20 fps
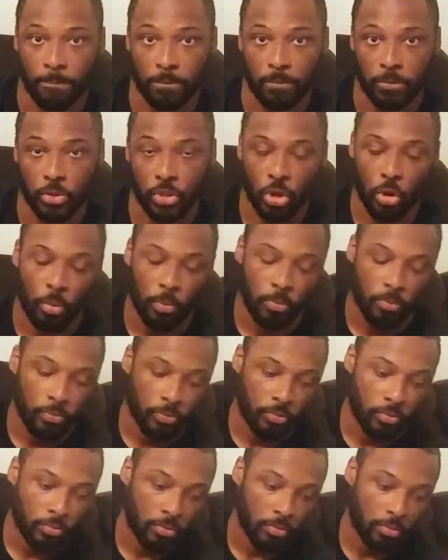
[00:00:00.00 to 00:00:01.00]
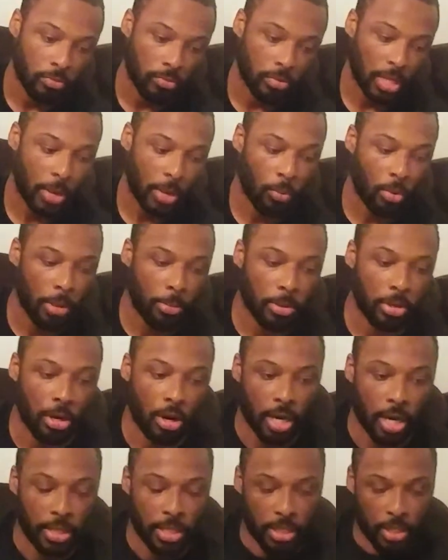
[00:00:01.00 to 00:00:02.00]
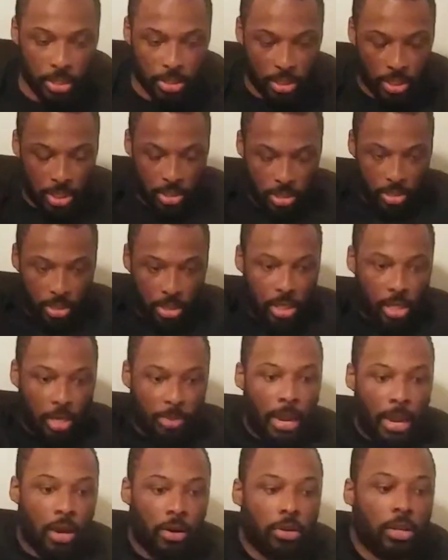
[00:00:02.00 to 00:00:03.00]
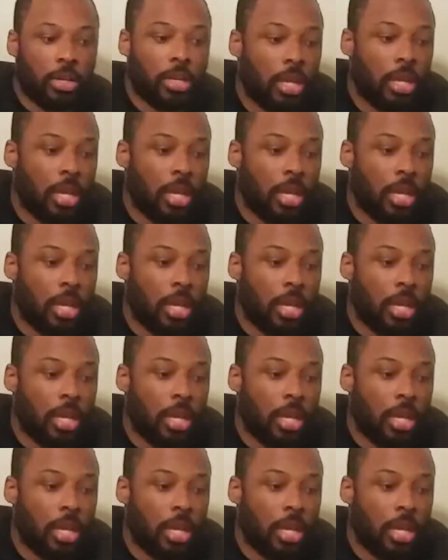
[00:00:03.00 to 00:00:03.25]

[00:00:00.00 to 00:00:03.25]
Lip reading: So that webinar, I think, is going to come out.